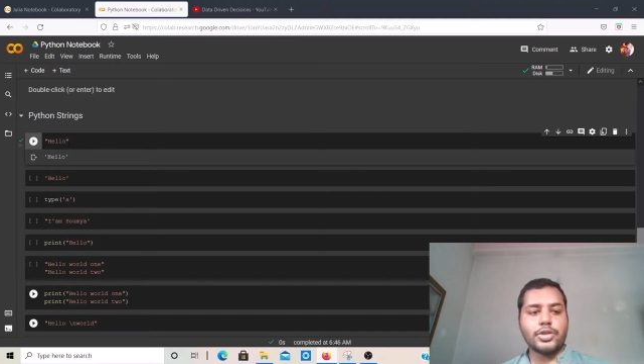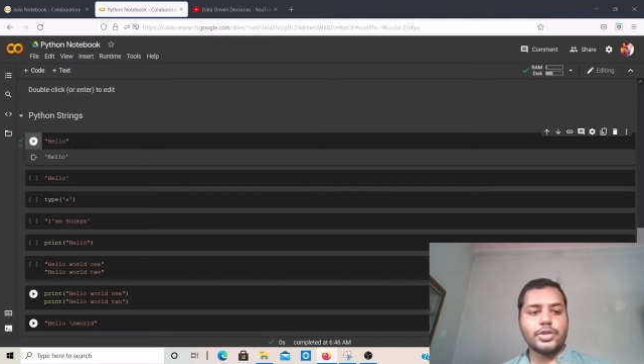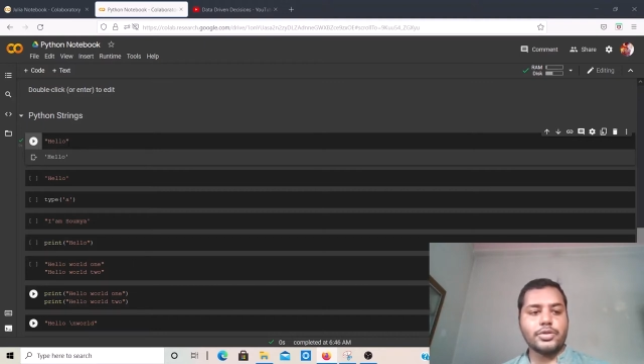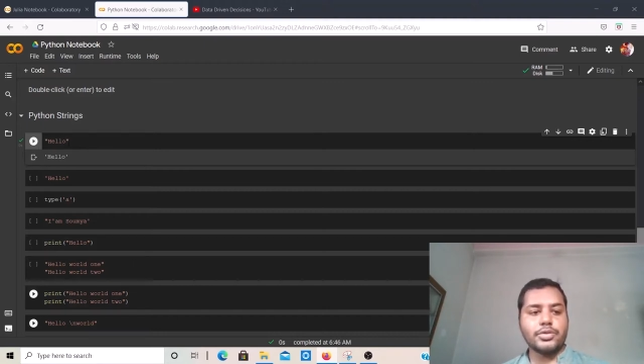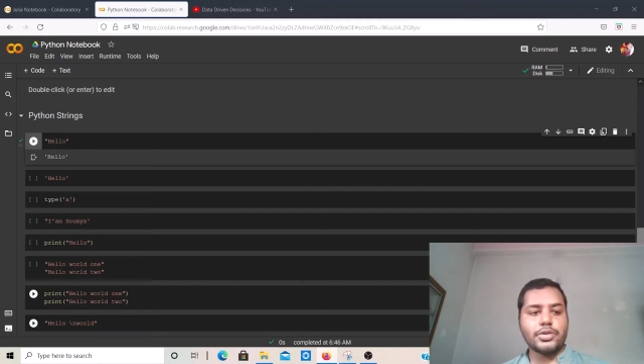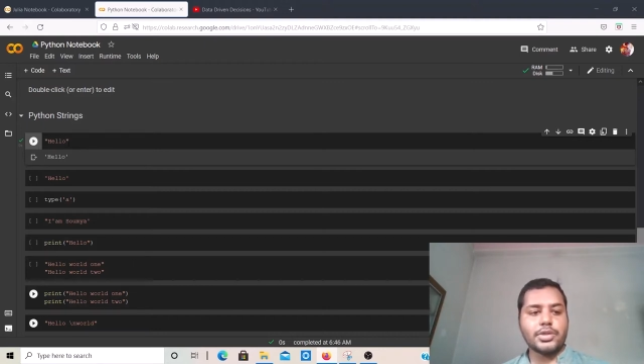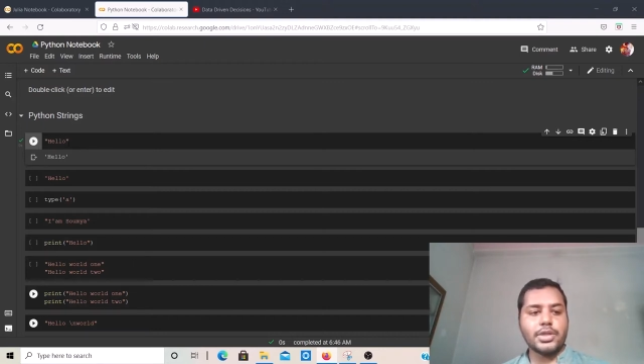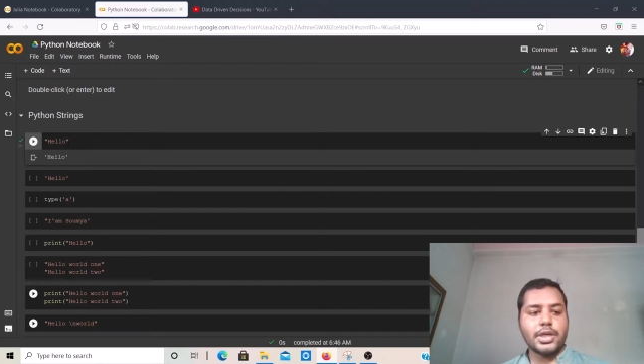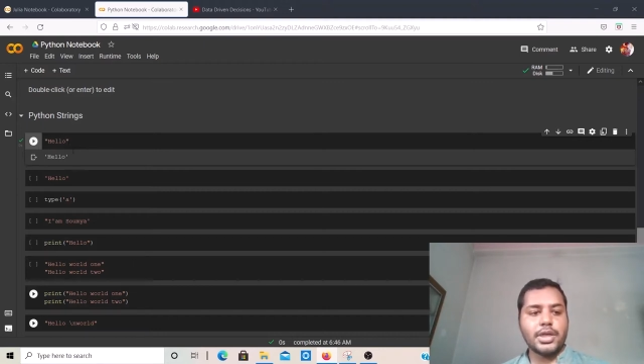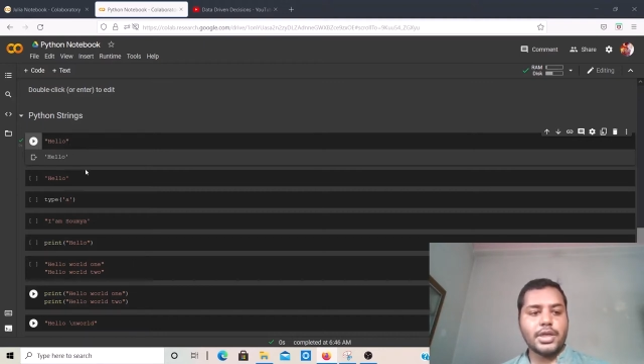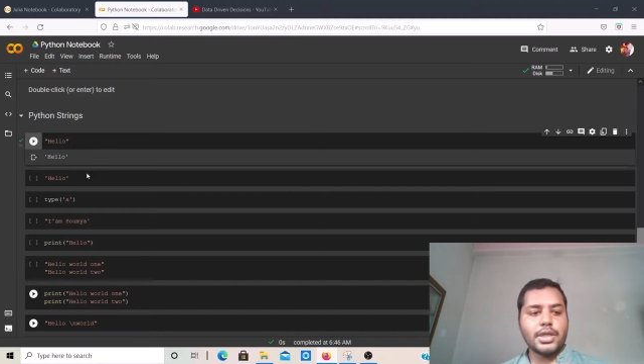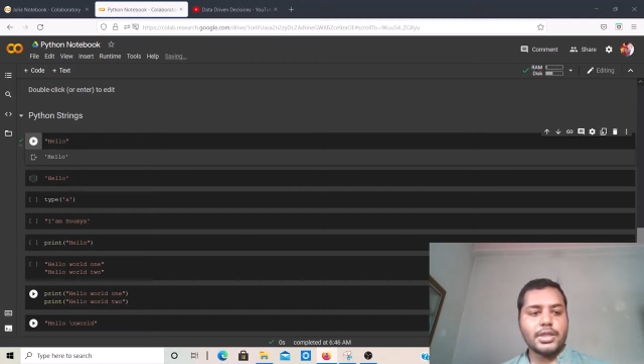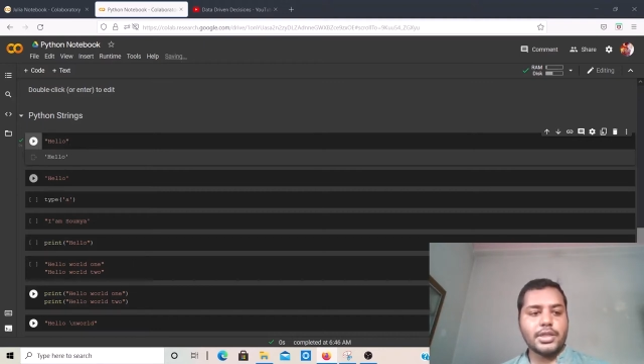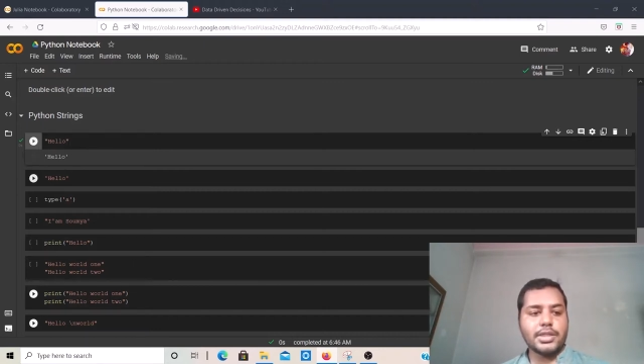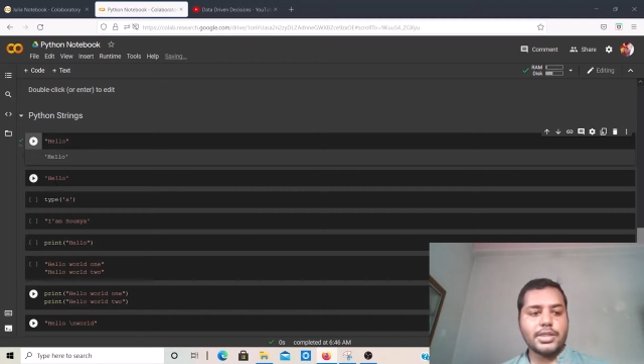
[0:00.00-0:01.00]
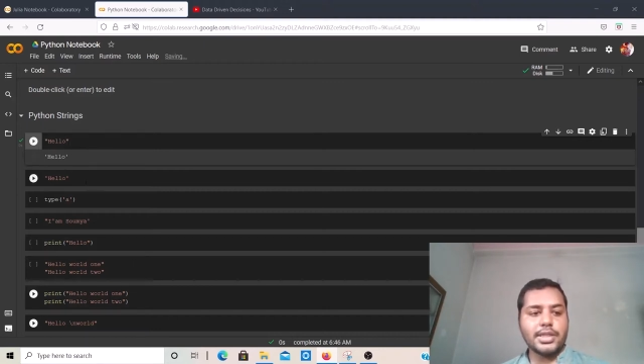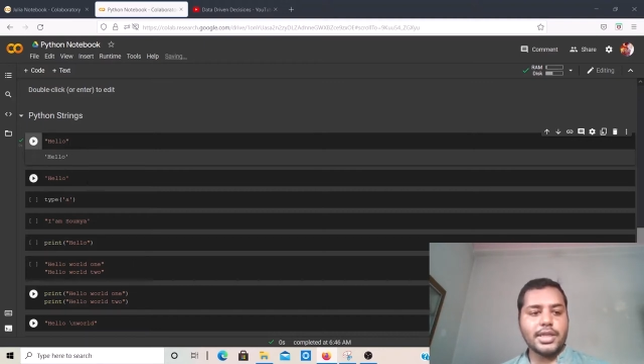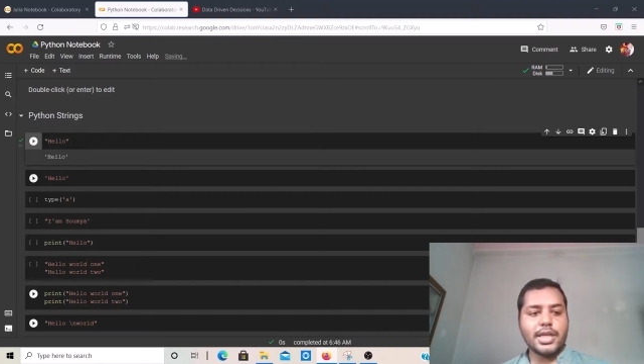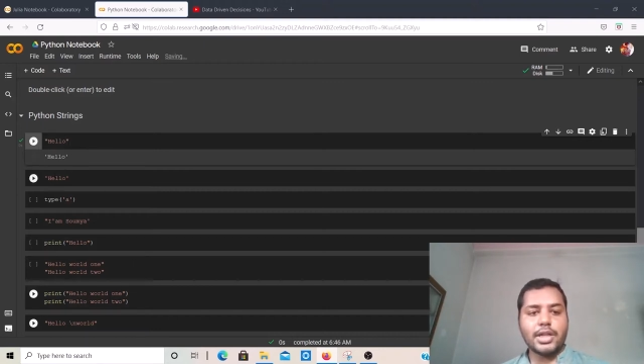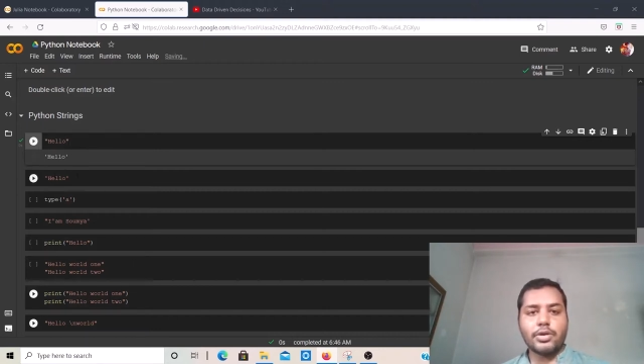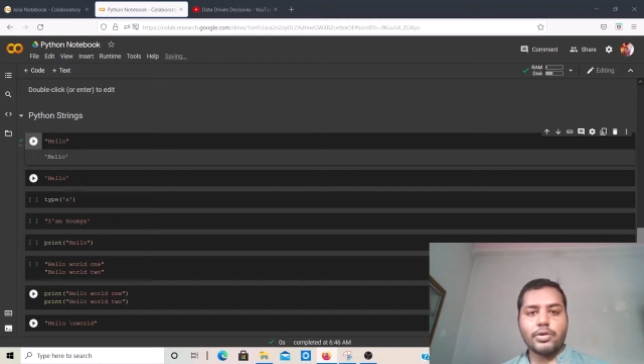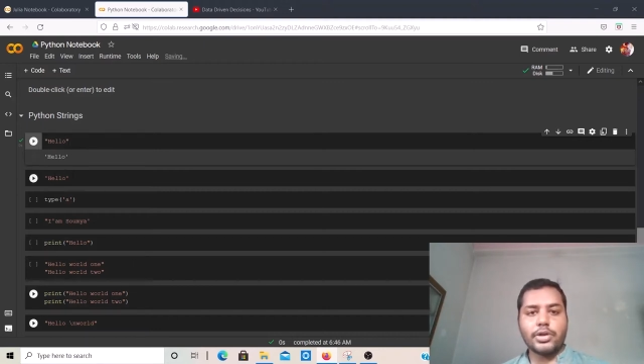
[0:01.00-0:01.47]
use the
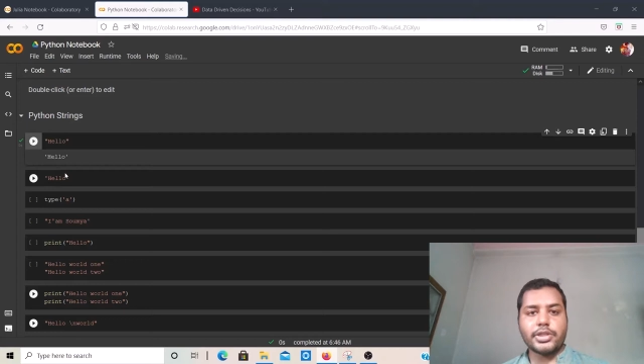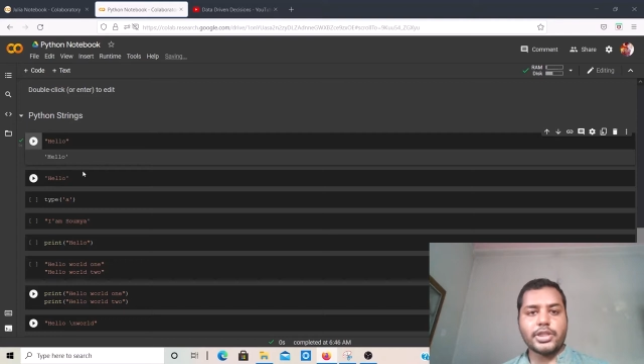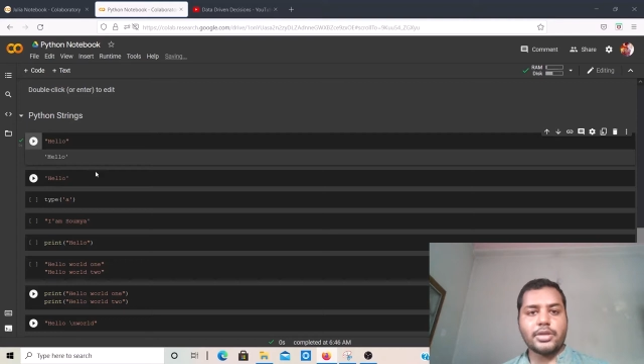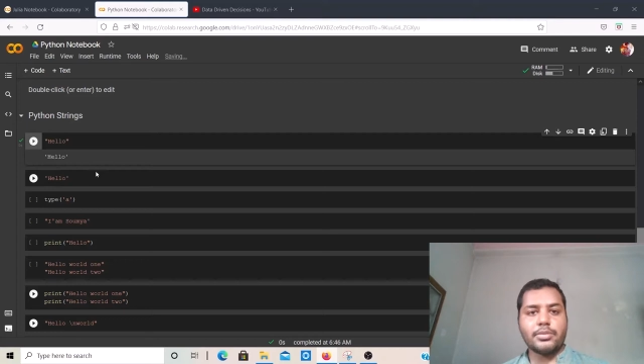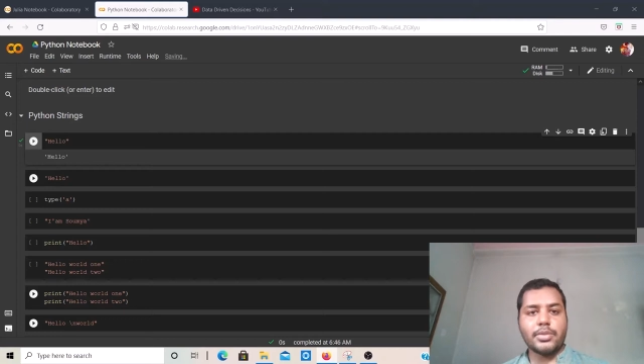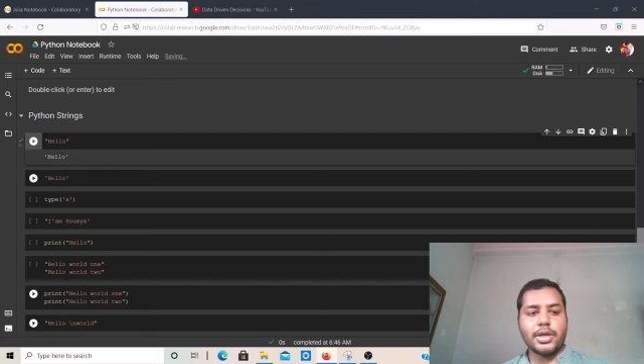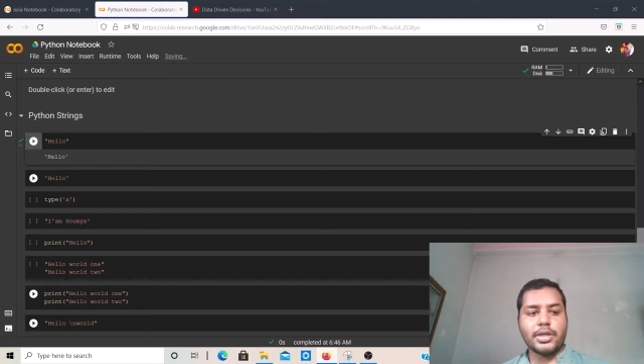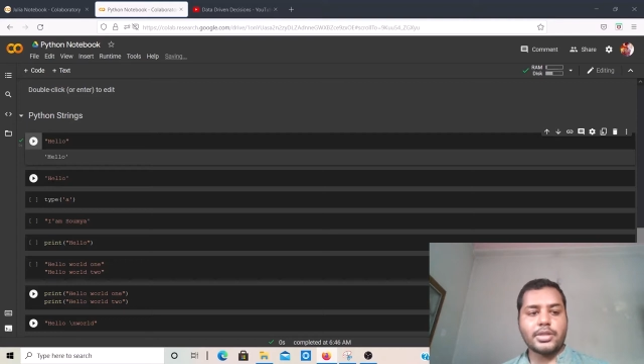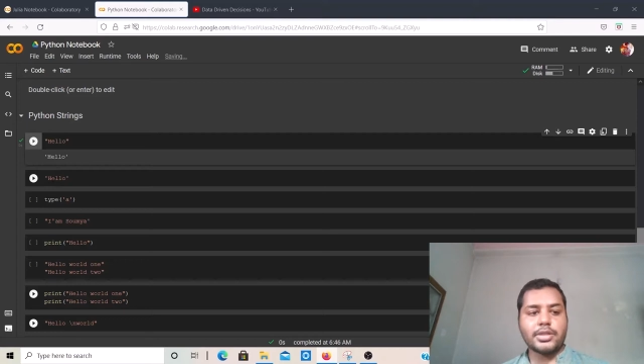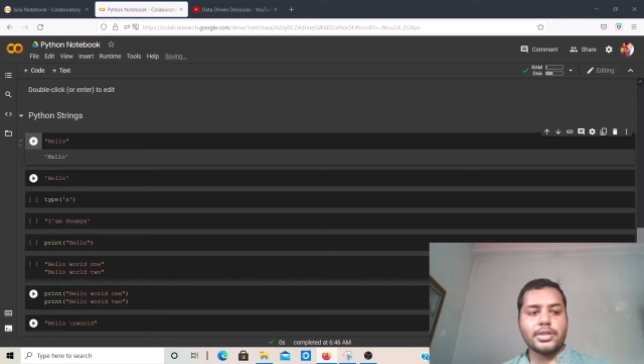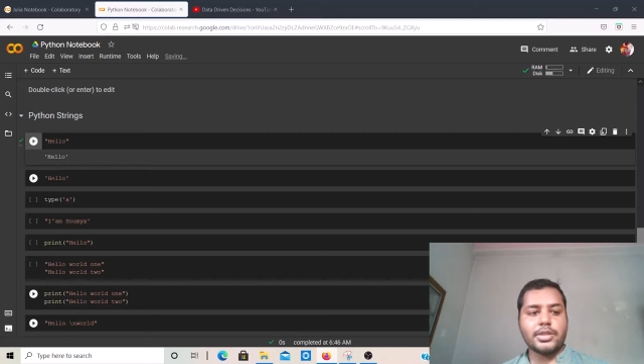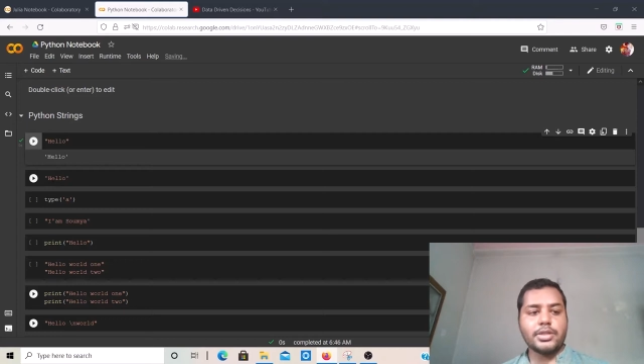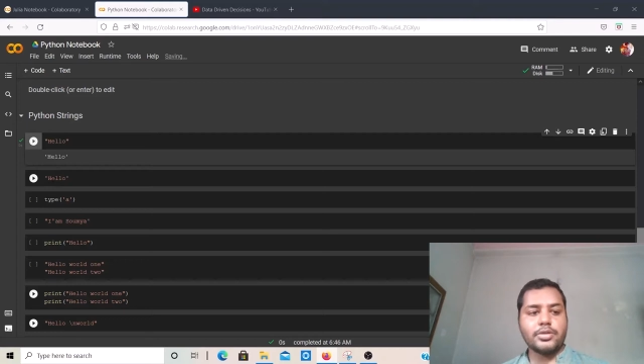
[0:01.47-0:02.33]
single quotation marks.